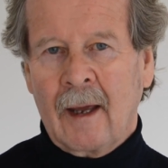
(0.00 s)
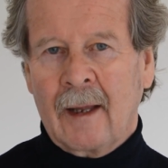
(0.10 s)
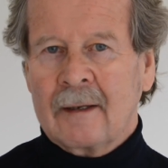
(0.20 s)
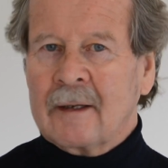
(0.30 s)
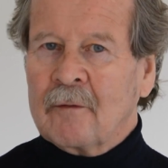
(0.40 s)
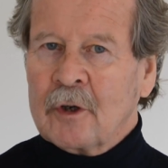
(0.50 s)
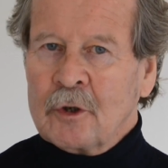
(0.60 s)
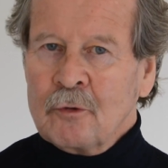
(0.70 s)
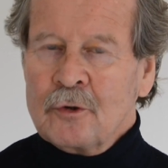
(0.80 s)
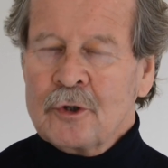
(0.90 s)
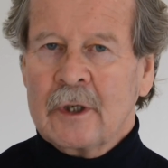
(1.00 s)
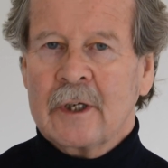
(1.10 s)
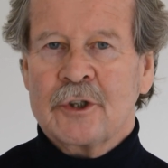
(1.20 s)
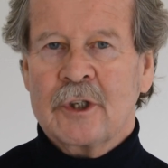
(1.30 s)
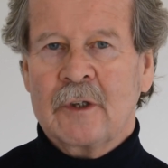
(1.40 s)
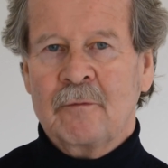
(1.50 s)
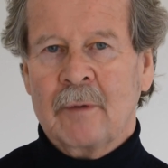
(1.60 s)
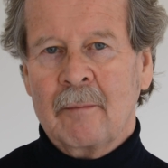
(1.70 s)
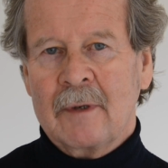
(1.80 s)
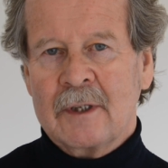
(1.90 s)
And they were usually achieved
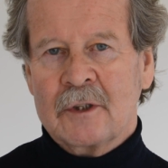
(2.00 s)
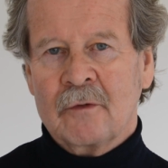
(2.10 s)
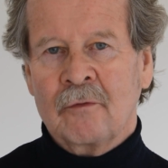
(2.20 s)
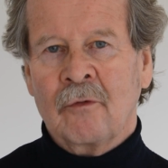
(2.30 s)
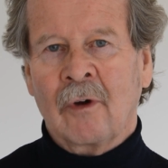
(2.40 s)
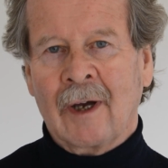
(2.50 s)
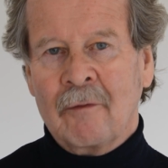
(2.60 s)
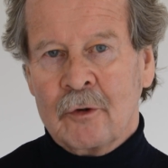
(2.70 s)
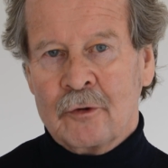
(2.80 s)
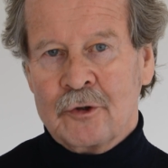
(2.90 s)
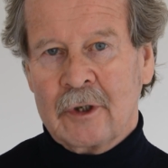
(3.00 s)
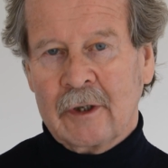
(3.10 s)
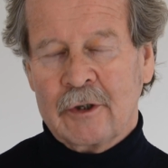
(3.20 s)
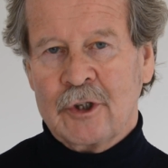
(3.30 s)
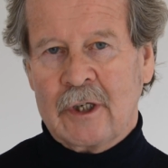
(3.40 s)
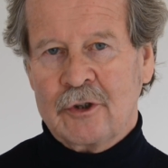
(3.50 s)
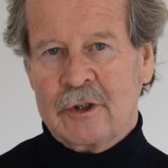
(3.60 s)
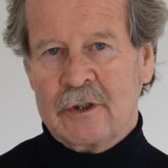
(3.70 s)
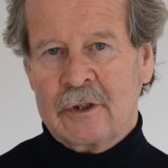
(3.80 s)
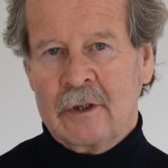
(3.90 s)
by means of revolutionary
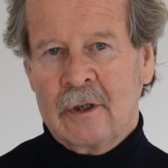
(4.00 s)
changes.